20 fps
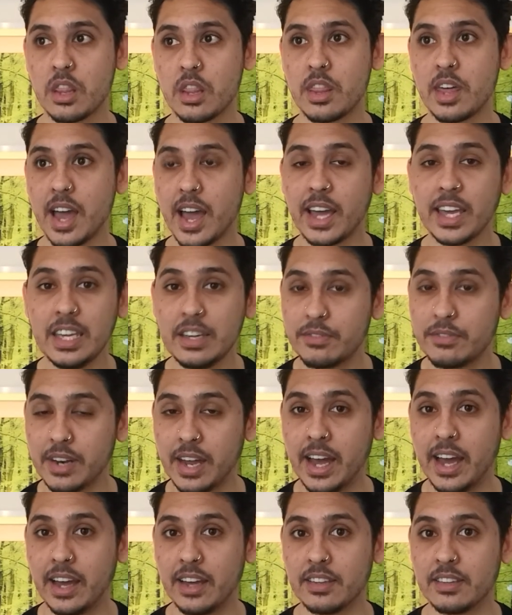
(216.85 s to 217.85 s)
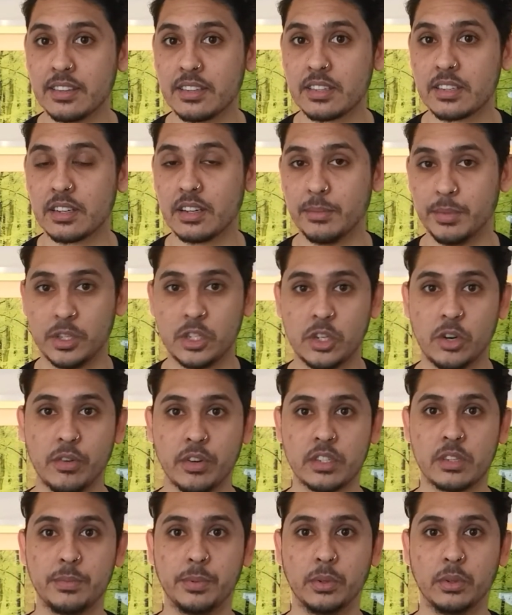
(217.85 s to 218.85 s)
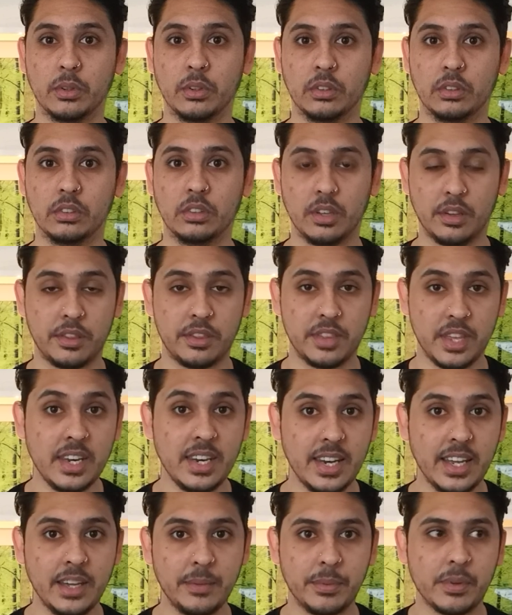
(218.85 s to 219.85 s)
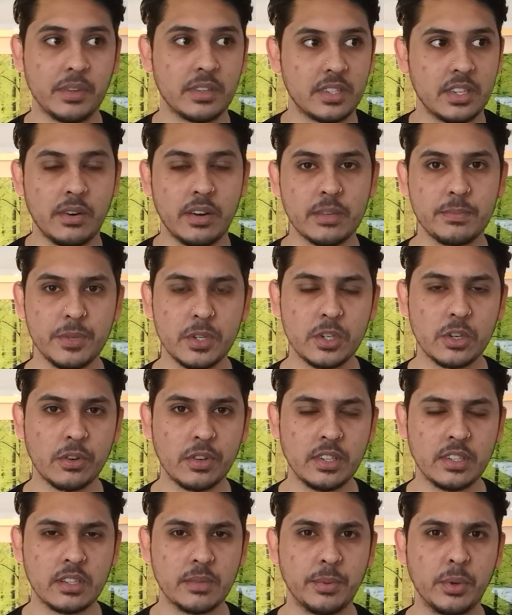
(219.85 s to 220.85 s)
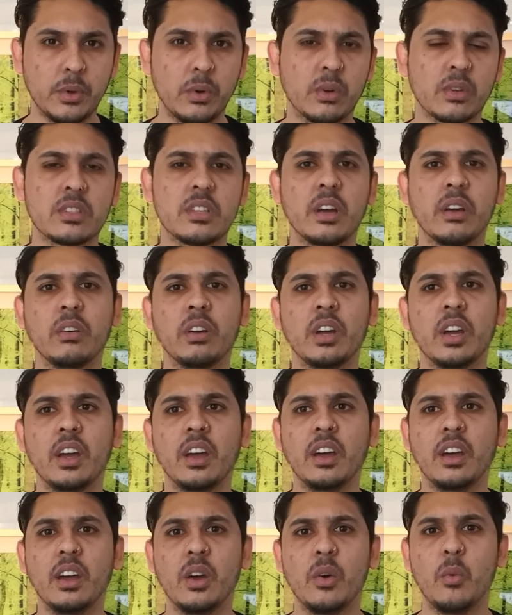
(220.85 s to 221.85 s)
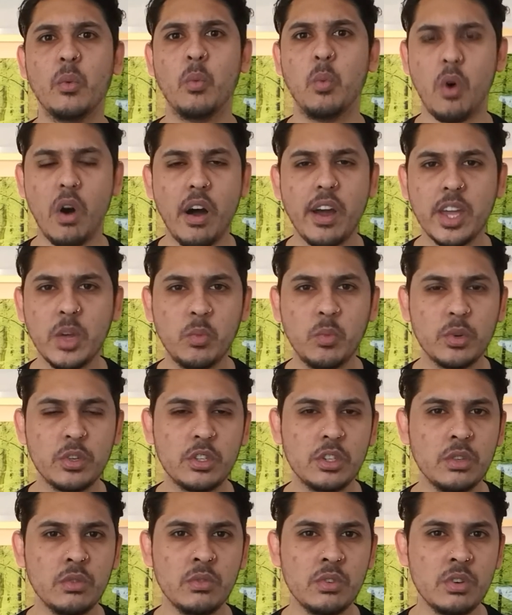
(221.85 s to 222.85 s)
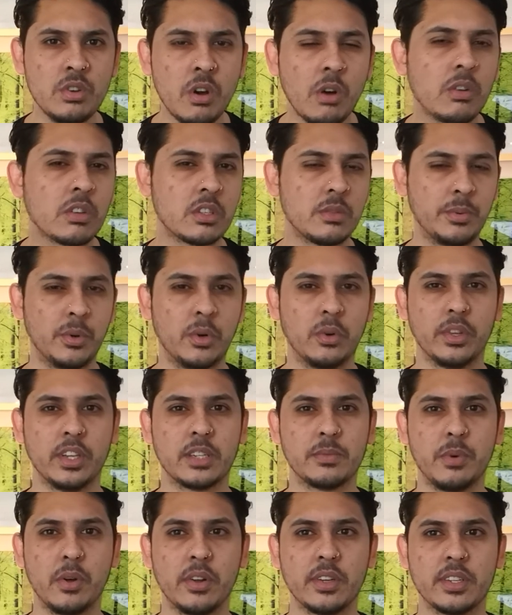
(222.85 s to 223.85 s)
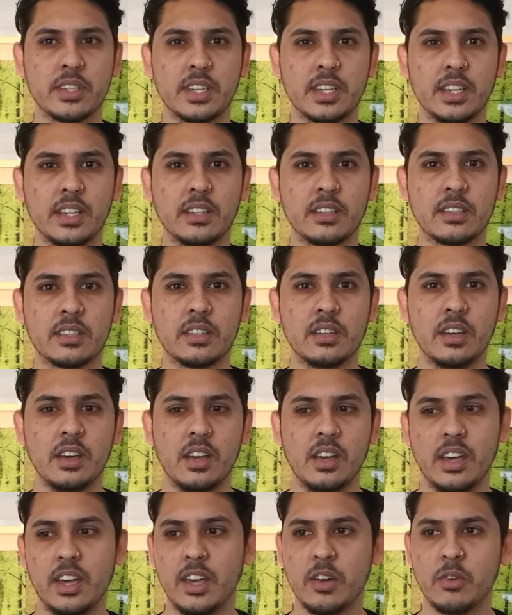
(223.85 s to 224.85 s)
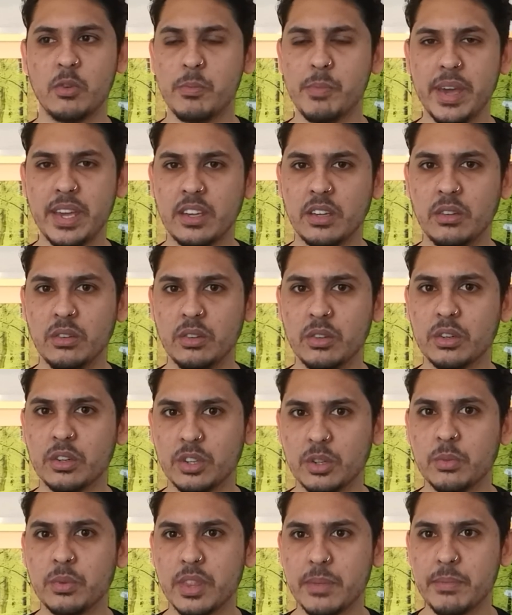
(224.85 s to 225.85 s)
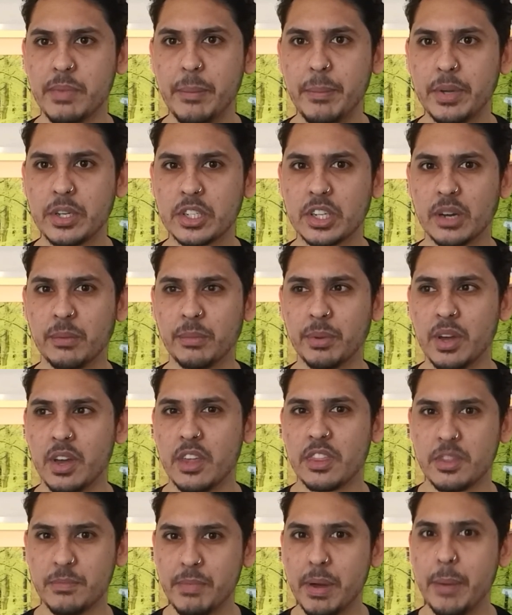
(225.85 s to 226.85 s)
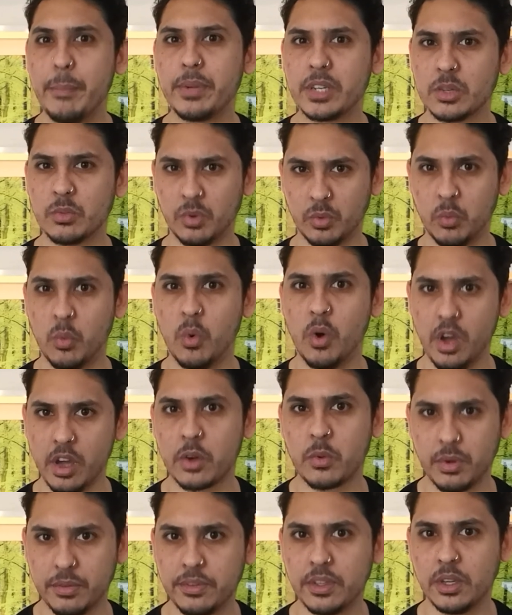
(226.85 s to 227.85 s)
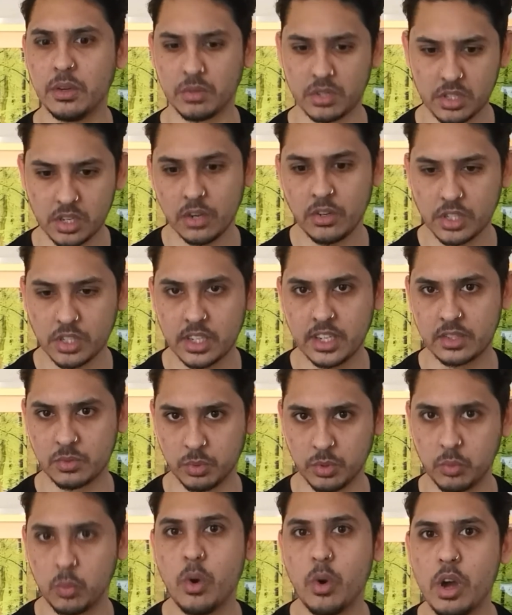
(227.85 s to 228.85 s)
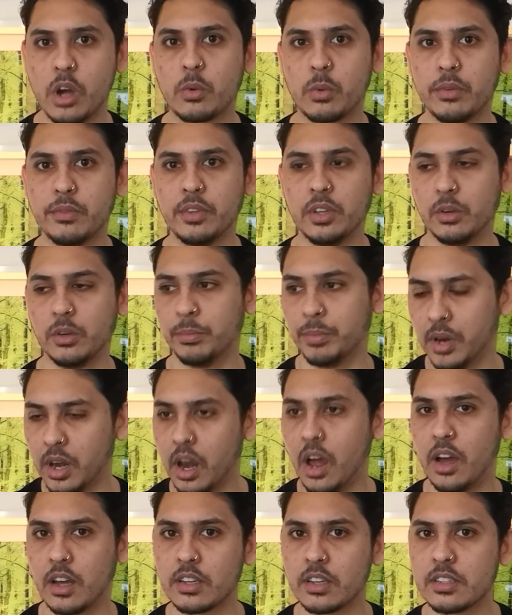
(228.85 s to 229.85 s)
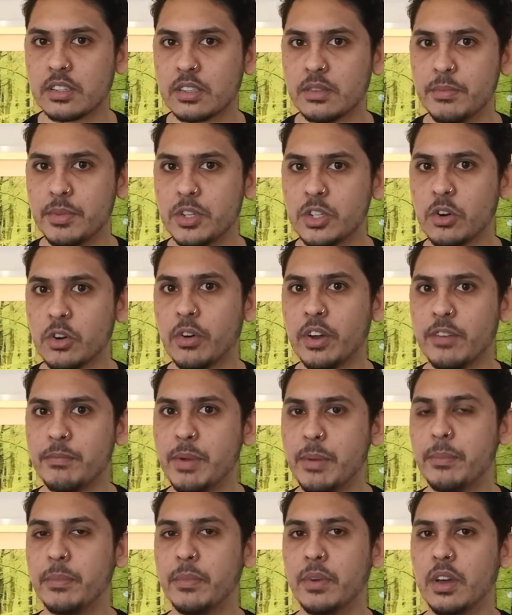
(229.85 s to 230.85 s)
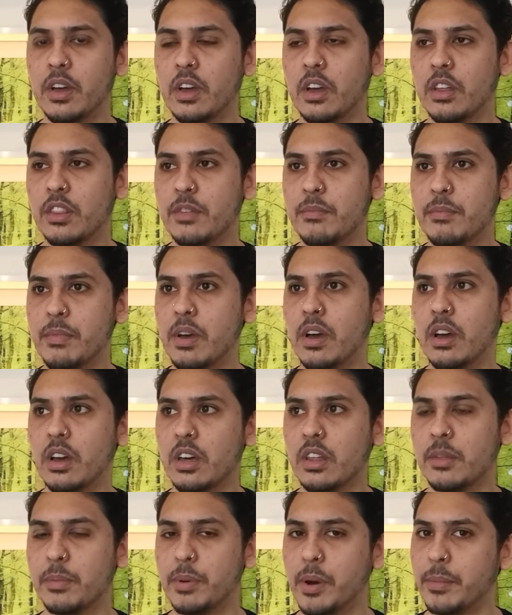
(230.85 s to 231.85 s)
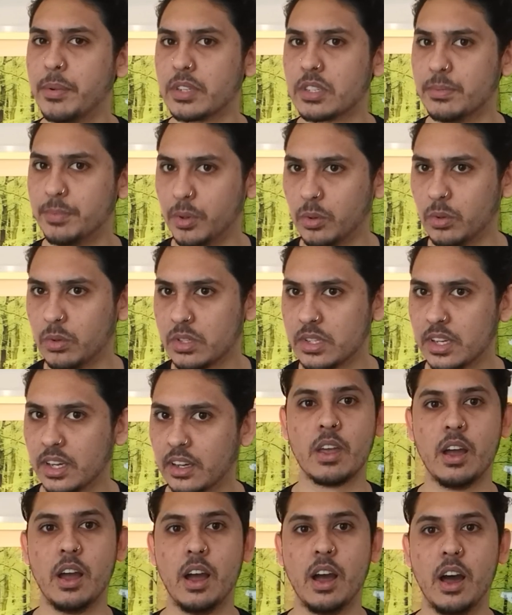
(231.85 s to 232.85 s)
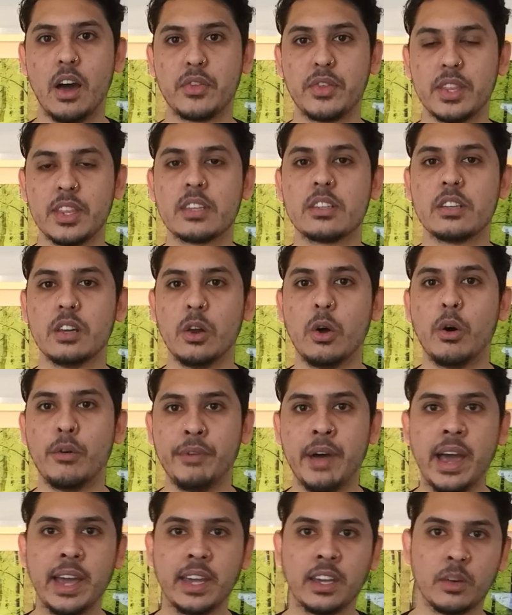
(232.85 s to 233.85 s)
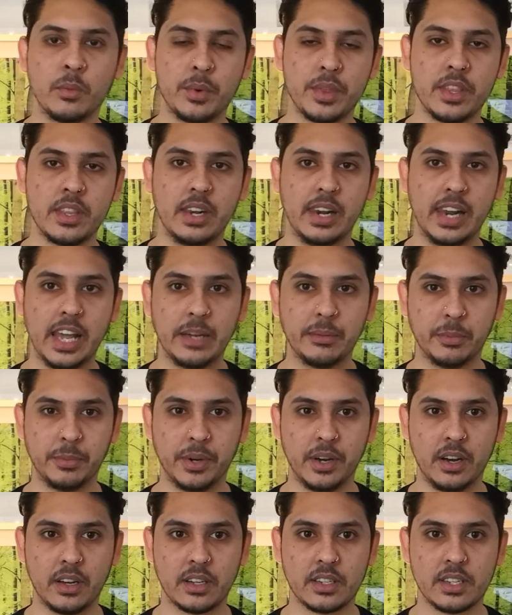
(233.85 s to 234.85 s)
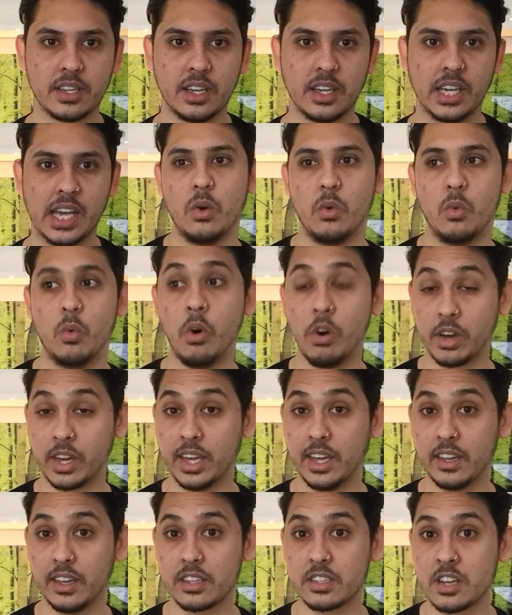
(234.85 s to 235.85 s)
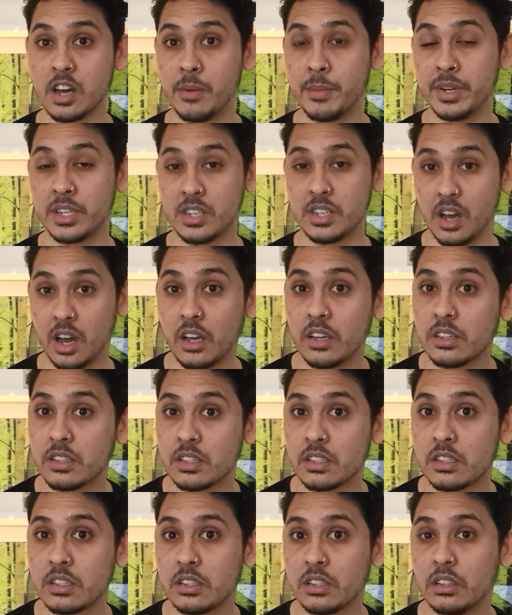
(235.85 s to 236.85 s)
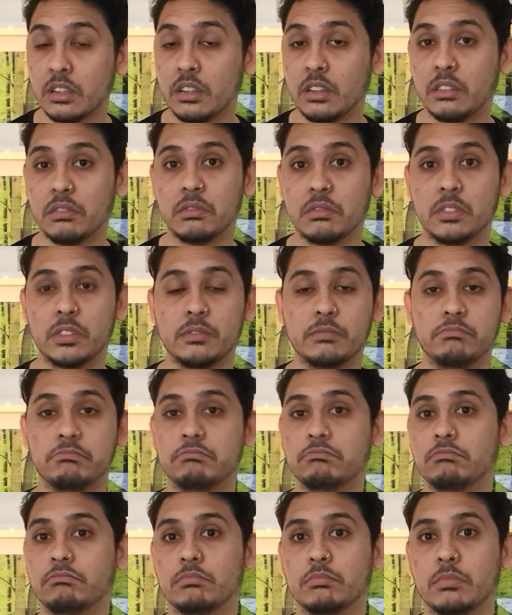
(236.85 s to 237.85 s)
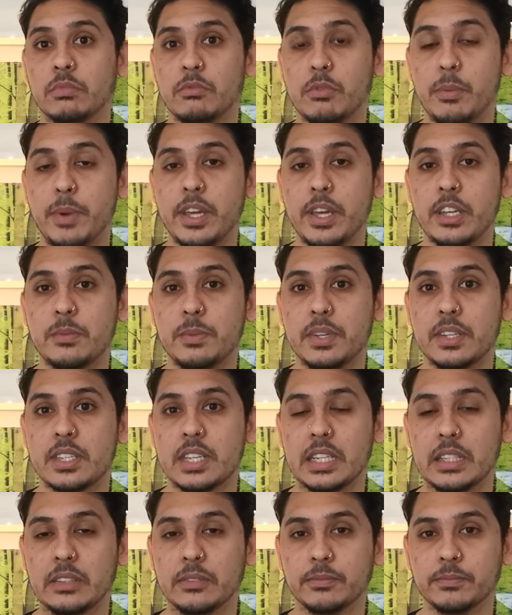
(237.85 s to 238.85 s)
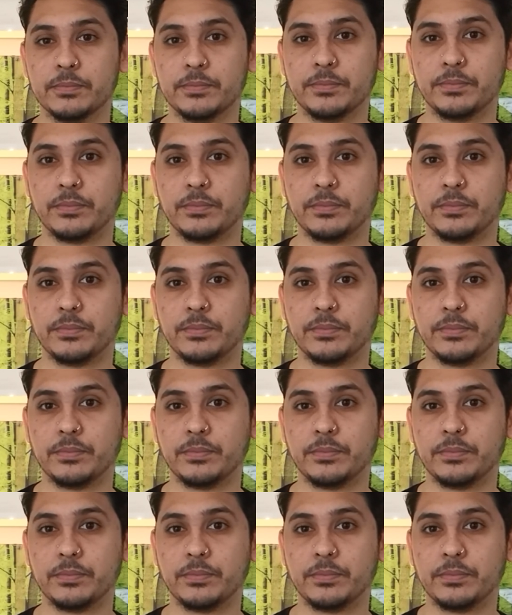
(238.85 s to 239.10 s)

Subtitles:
That even has a majority support, thinly, but still has majority support. So why would you not support these policies? It will make you look good with the membership. The membership would work with you. Socialists would work with you. Plus, the majority of the public support it. I think there's a lot of anger within the Labour Party. What Keir Starmer does remains to be seen.